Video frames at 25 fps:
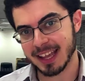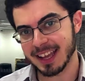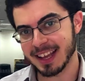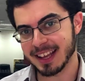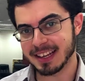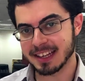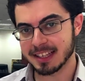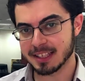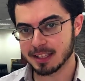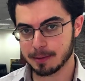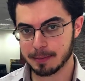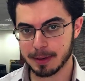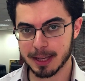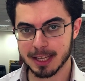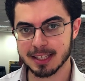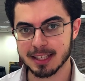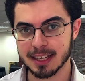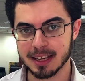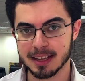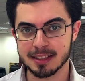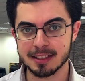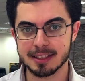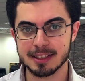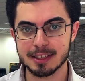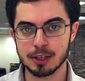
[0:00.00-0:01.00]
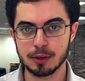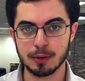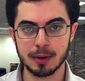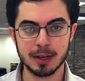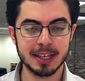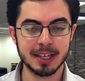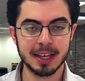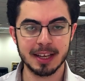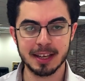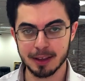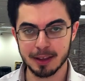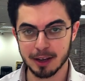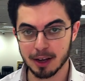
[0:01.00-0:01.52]
it doesn't make sense. You
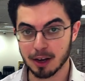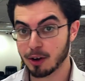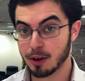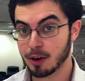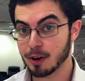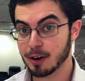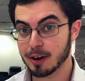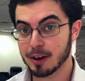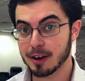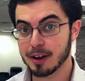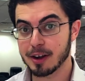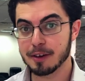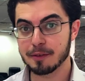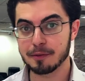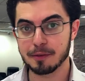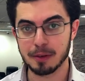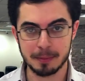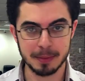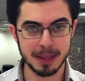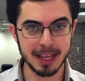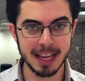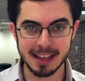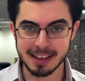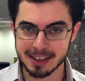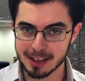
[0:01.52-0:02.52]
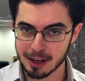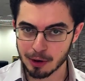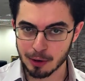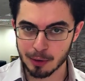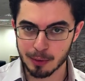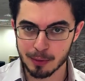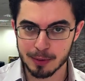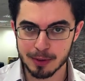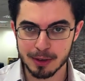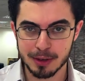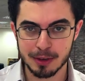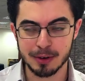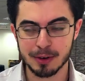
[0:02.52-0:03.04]
want to take the car from the
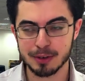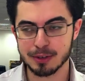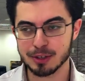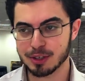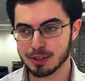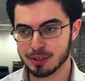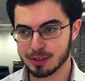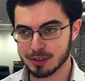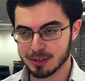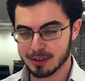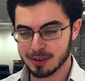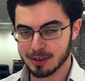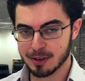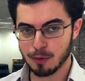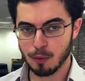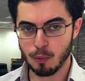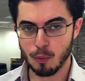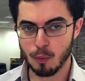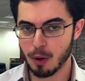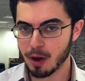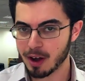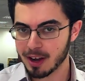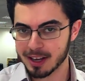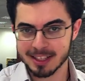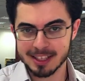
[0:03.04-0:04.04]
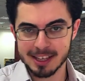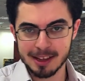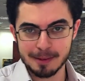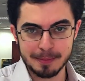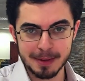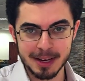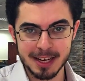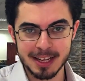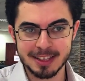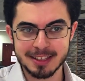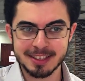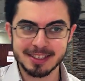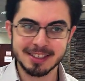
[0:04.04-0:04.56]
get-go. You don't just walk 10
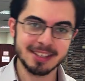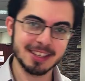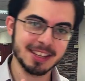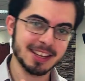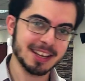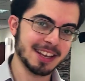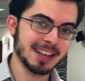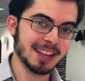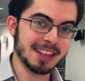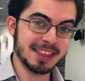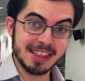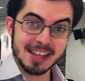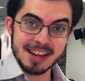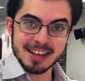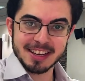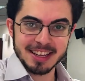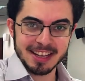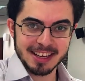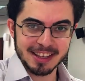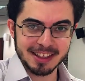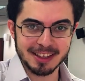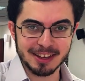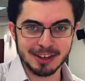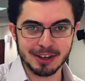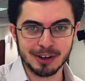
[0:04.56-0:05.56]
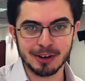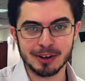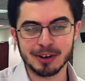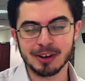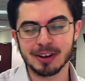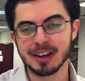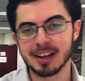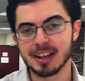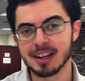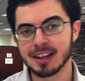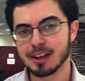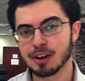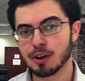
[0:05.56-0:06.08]
minutes and then take the
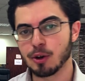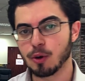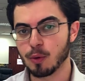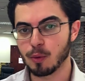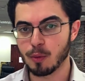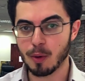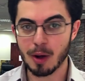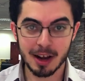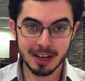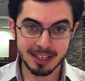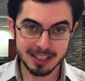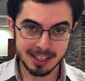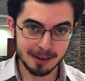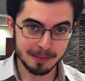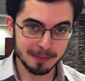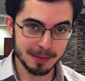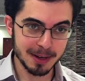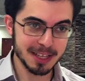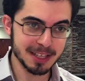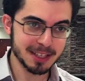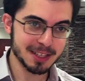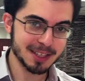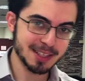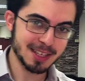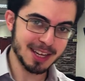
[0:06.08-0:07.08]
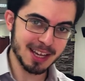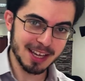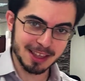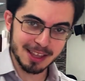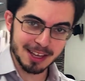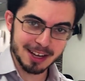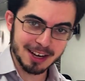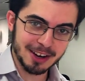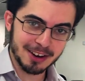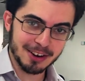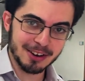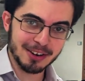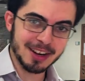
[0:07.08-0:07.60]
car. Walk 10 minutes, take
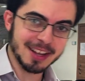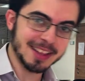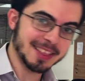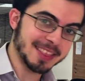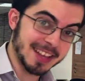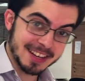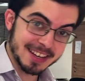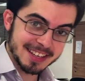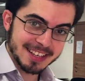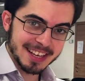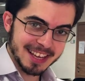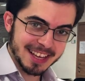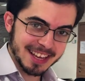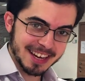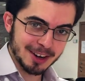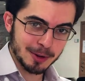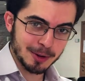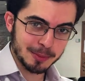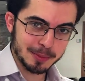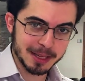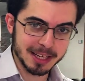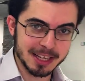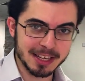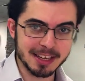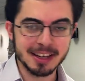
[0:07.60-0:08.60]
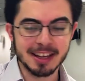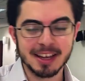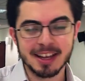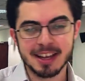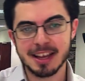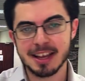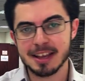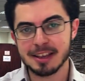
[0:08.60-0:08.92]
the car, and then take an airplane.